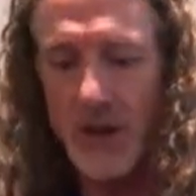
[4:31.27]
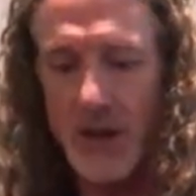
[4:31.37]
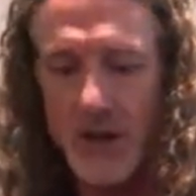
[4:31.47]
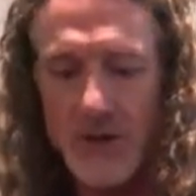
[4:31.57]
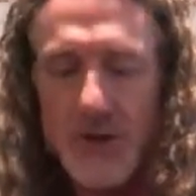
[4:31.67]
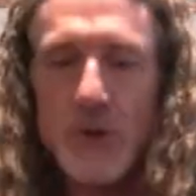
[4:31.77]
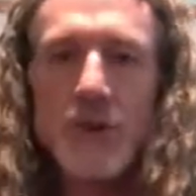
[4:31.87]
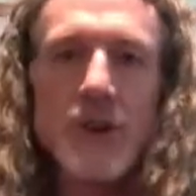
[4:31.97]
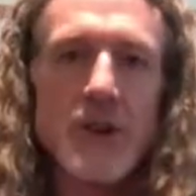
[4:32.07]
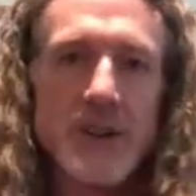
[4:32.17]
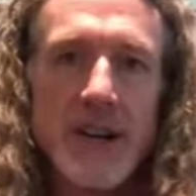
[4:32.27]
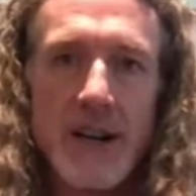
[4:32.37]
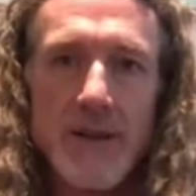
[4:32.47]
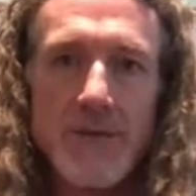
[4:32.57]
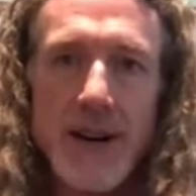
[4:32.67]
schoolyard kind
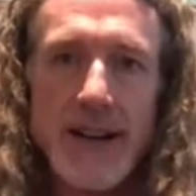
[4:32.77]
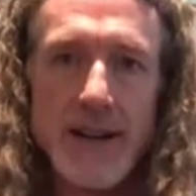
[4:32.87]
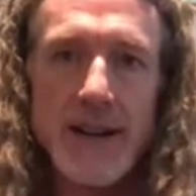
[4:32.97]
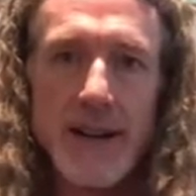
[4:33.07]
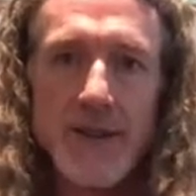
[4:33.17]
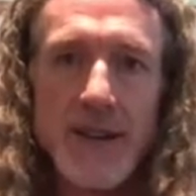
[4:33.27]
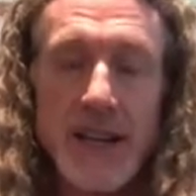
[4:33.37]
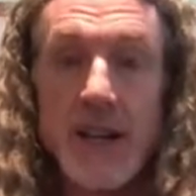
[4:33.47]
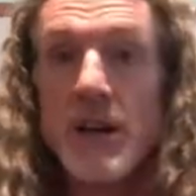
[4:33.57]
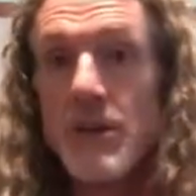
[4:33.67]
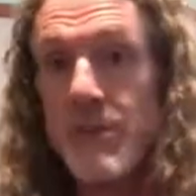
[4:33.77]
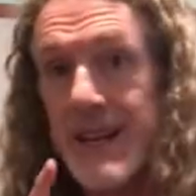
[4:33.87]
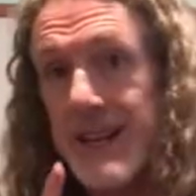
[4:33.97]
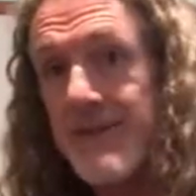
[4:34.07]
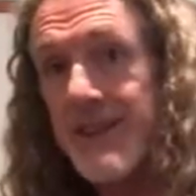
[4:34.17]
of fight kind of thing. But
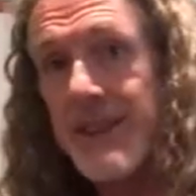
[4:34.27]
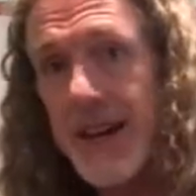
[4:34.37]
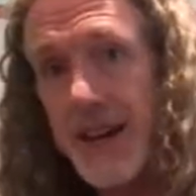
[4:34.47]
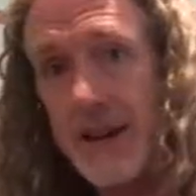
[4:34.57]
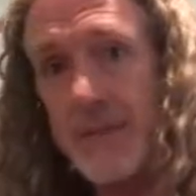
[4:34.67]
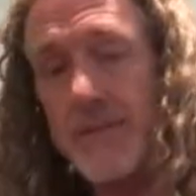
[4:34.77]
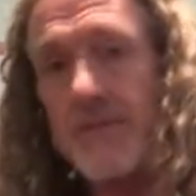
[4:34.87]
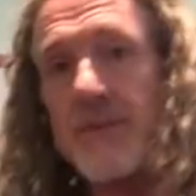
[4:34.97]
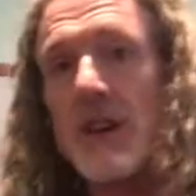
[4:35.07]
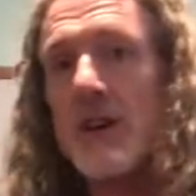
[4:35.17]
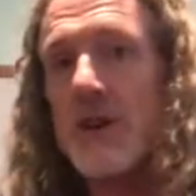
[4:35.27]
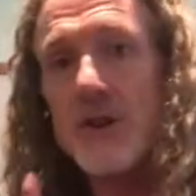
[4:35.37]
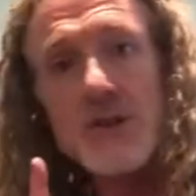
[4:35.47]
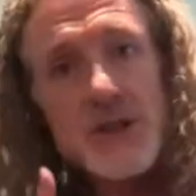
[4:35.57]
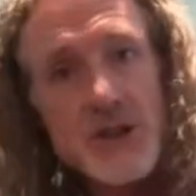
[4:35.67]
even then,
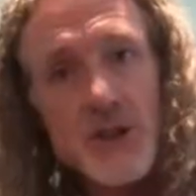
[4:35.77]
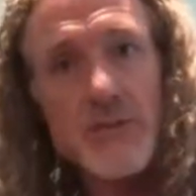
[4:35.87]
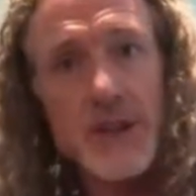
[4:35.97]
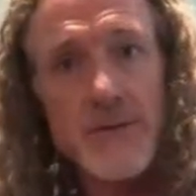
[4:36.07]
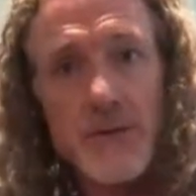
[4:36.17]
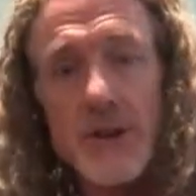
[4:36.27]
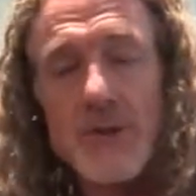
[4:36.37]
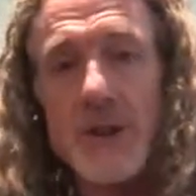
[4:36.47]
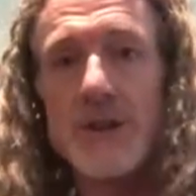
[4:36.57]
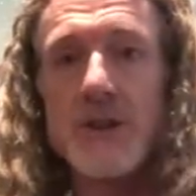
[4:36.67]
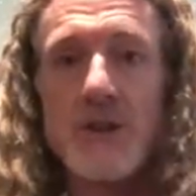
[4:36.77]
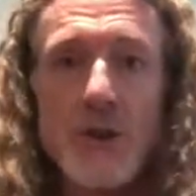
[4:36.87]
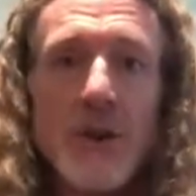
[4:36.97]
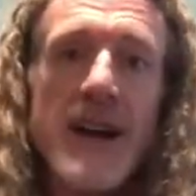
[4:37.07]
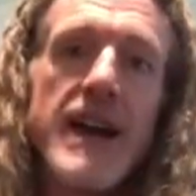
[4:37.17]
you still be the first one. So
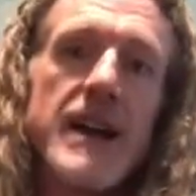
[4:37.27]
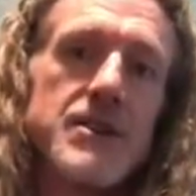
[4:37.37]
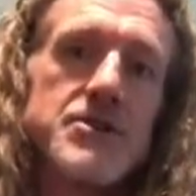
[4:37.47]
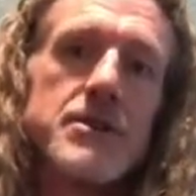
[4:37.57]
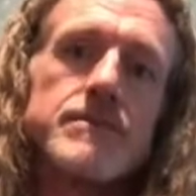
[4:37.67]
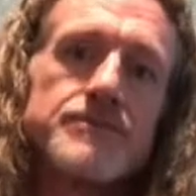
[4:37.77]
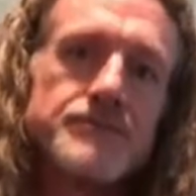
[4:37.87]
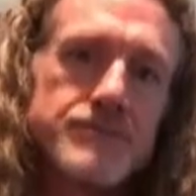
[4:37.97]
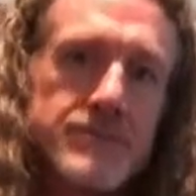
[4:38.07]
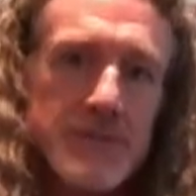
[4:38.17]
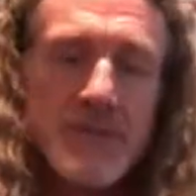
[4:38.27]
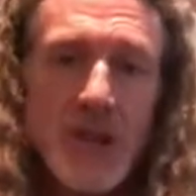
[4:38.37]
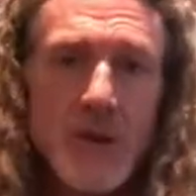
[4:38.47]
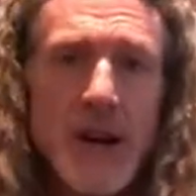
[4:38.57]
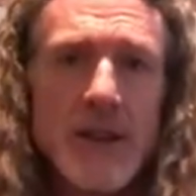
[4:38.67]
your edge,
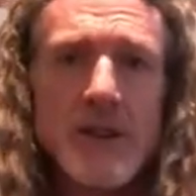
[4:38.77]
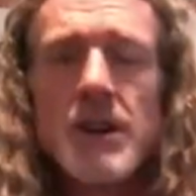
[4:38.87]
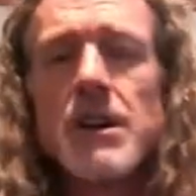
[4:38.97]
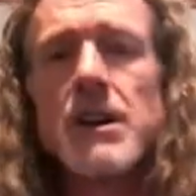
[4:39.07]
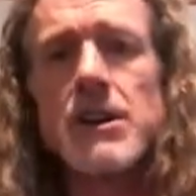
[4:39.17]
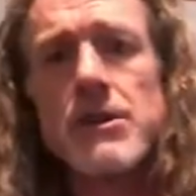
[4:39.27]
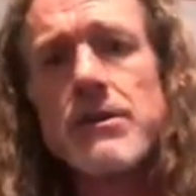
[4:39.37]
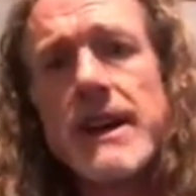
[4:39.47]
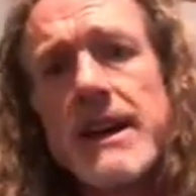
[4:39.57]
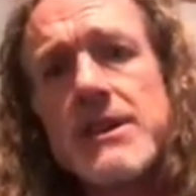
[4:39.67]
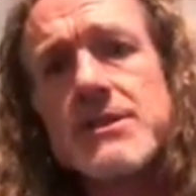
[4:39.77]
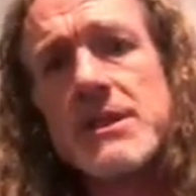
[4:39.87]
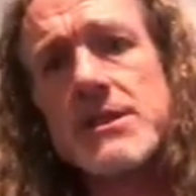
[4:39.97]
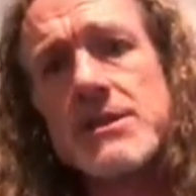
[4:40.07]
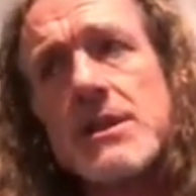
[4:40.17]
Ryland, your edge
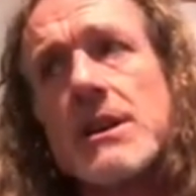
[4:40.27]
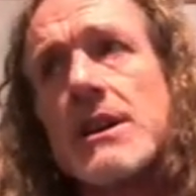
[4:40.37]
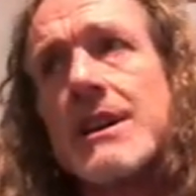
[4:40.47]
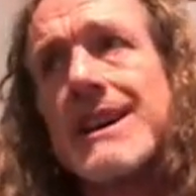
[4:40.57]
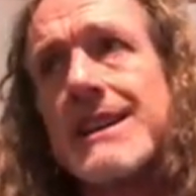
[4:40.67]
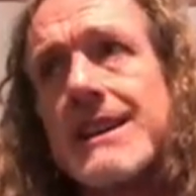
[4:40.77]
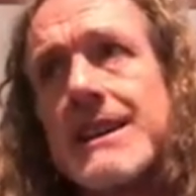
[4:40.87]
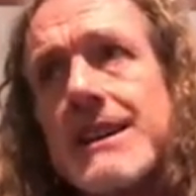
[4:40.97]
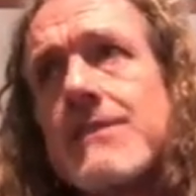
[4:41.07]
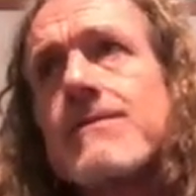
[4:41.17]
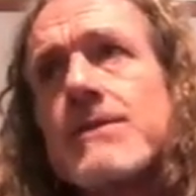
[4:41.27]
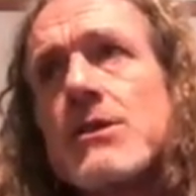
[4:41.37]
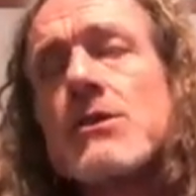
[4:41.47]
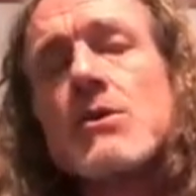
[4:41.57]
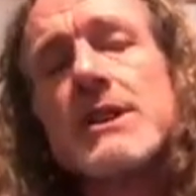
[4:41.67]
is, and if
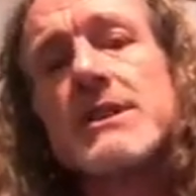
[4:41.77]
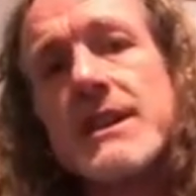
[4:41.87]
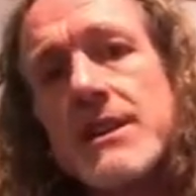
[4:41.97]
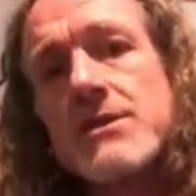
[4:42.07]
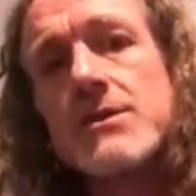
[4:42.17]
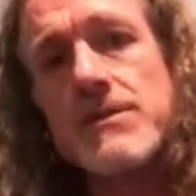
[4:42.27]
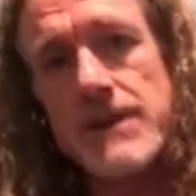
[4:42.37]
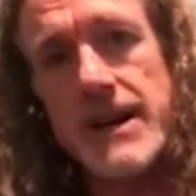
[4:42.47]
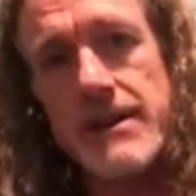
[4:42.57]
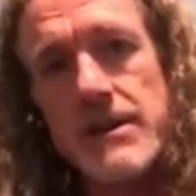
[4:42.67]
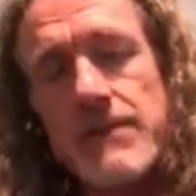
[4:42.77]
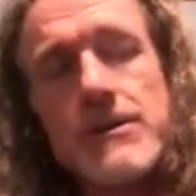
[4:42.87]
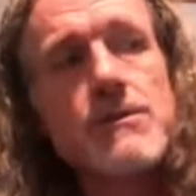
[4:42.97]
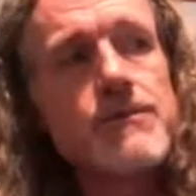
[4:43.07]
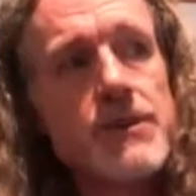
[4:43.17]
you're going to get into a fight, if
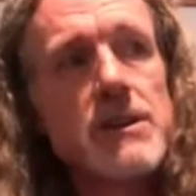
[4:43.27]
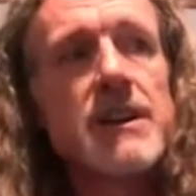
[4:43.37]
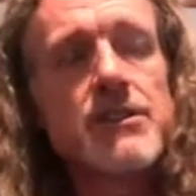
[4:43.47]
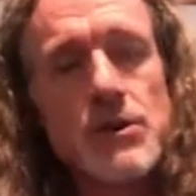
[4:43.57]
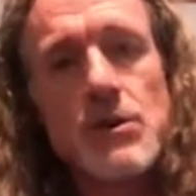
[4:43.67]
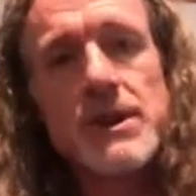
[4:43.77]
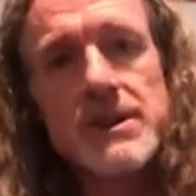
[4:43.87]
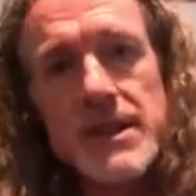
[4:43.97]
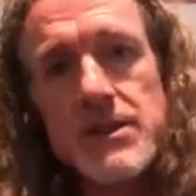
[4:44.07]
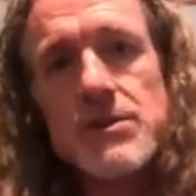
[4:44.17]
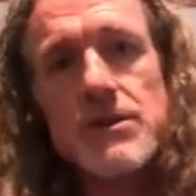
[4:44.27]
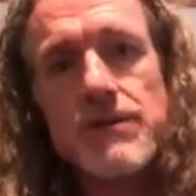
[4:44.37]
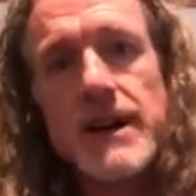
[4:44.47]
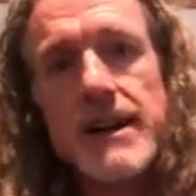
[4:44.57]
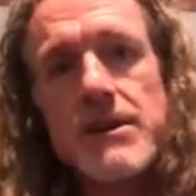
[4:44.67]
you feel like you're going to get into a
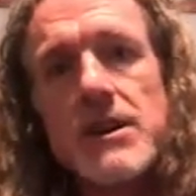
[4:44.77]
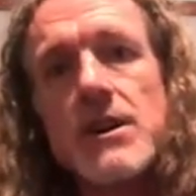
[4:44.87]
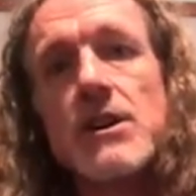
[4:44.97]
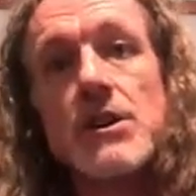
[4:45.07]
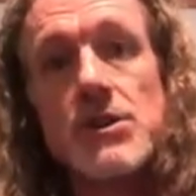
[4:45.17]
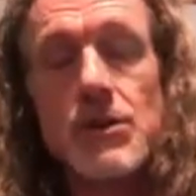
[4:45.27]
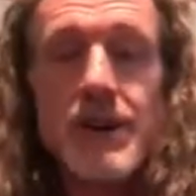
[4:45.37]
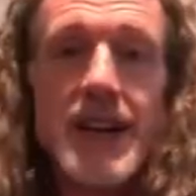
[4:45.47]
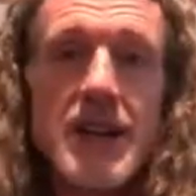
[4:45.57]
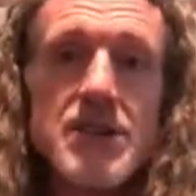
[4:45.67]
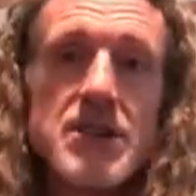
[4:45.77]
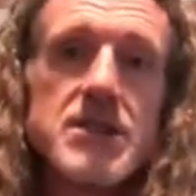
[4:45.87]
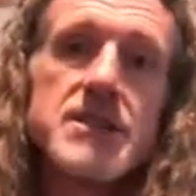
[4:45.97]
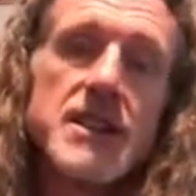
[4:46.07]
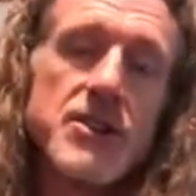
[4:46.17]
fight, your edge
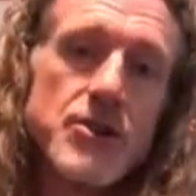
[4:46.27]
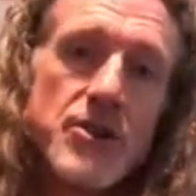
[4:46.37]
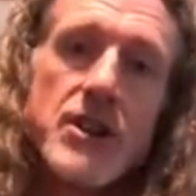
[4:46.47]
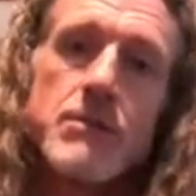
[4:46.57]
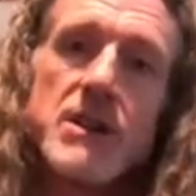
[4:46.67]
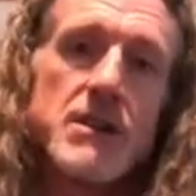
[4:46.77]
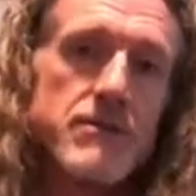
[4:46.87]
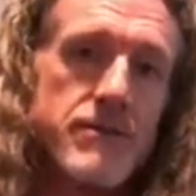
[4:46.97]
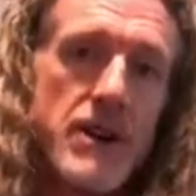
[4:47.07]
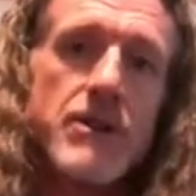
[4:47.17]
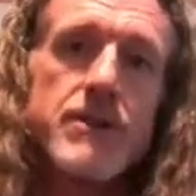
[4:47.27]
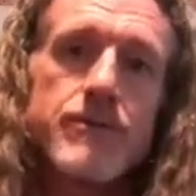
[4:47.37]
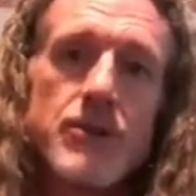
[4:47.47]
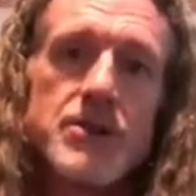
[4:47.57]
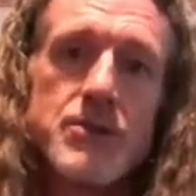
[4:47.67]
is that you're going to be the very
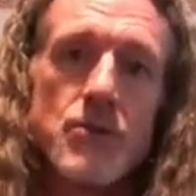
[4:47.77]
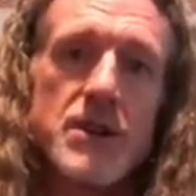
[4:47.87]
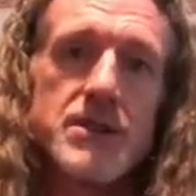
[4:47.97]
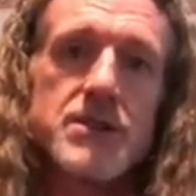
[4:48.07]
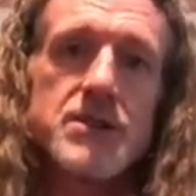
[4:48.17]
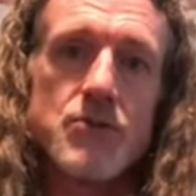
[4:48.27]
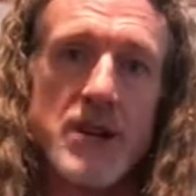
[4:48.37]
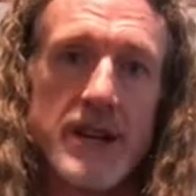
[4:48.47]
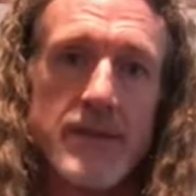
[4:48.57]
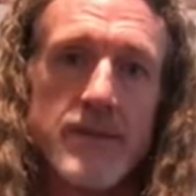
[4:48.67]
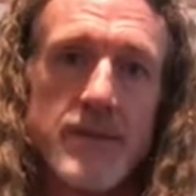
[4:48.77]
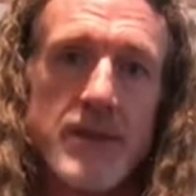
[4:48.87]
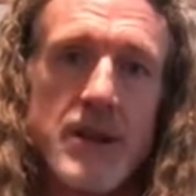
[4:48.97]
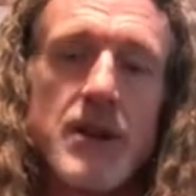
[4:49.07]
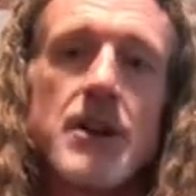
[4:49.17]
first one to swing.
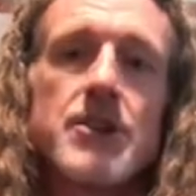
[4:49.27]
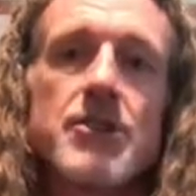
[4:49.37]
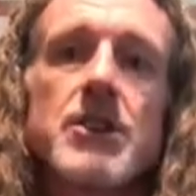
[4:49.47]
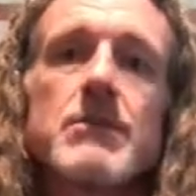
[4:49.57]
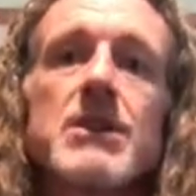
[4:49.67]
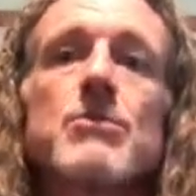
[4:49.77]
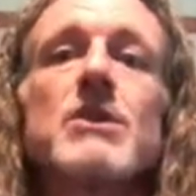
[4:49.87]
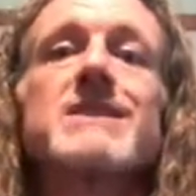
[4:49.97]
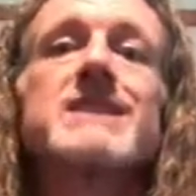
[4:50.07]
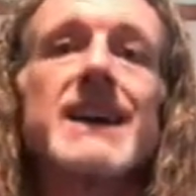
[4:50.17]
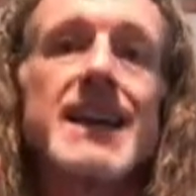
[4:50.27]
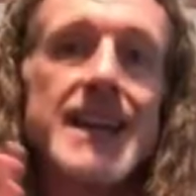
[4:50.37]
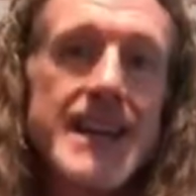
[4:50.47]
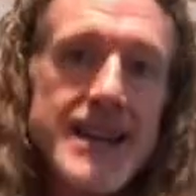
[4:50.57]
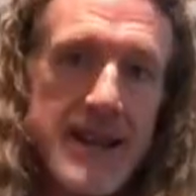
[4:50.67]
You're going to be the one to
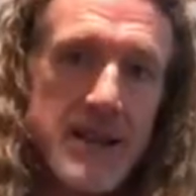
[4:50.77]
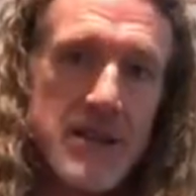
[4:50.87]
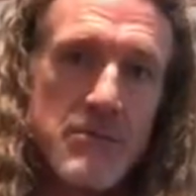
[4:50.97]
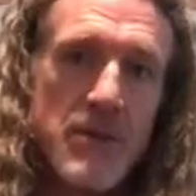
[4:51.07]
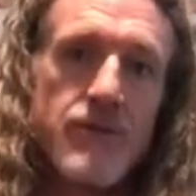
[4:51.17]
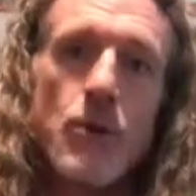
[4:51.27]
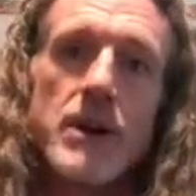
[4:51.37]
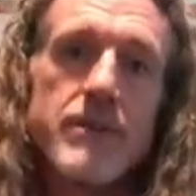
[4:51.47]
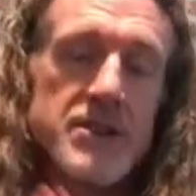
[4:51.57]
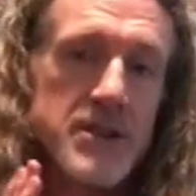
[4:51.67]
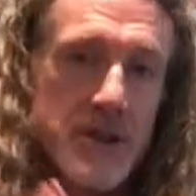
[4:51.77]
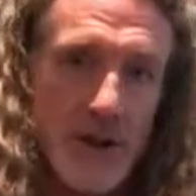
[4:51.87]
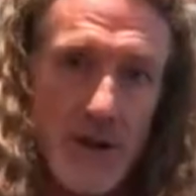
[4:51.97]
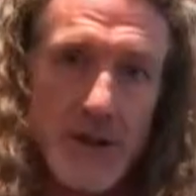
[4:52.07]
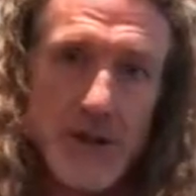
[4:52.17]
end it before it ever
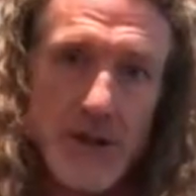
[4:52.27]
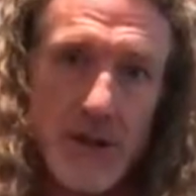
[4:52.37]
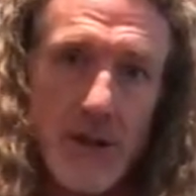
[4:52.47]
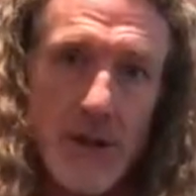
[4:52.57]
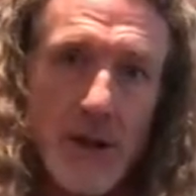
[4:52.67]
starts.